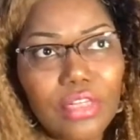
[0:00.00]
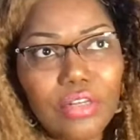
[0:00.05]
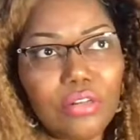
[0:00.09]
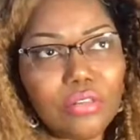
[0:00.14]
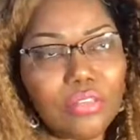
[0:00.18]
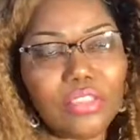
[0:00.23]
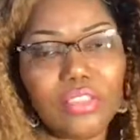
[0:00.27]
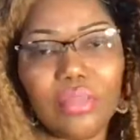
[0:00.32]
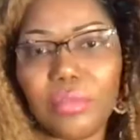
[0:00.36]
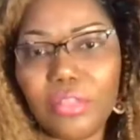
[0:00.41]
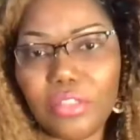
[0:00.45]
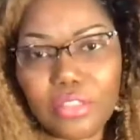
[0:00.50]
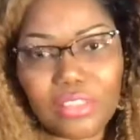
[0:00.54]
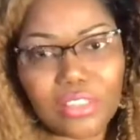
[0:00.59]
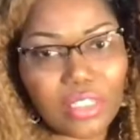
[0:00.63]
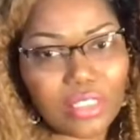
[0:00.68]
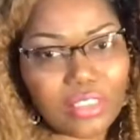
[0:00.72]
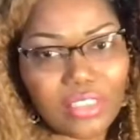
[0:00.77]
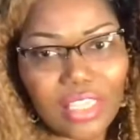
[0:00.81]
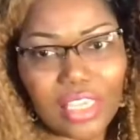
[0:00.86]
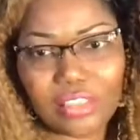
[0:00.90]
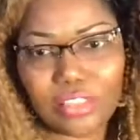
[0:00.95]
similar
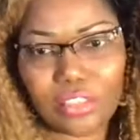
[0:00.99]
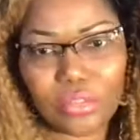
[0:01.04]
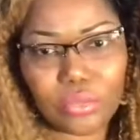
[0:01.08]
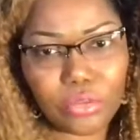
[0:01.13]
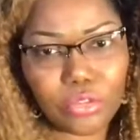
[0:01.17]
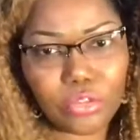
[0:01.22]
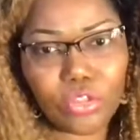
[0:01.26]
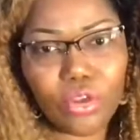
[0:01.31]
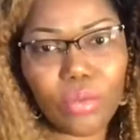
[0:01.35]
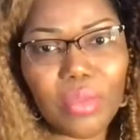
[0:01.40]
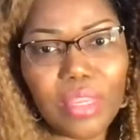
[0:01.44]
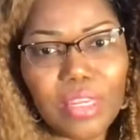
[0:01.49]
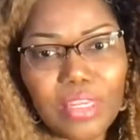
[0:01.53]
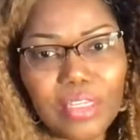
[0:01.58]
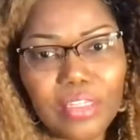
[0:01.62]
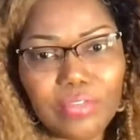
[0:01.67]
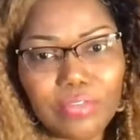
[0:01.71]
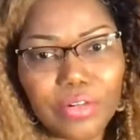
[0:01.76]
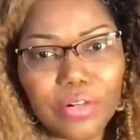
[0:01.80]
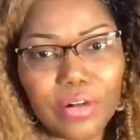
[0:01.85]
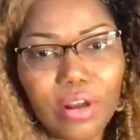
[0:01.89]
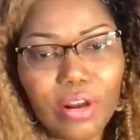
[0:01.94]
successes with so many
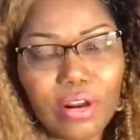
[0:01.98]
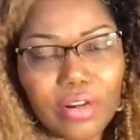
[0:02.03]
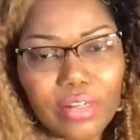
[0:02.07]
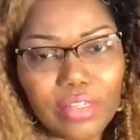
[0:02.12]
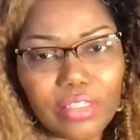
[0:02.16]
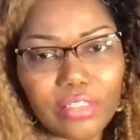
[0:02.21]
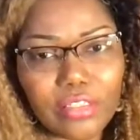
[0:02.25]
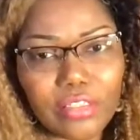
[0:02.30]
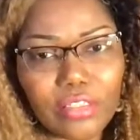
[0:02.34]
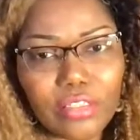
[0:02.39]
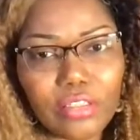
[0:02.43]
different artists.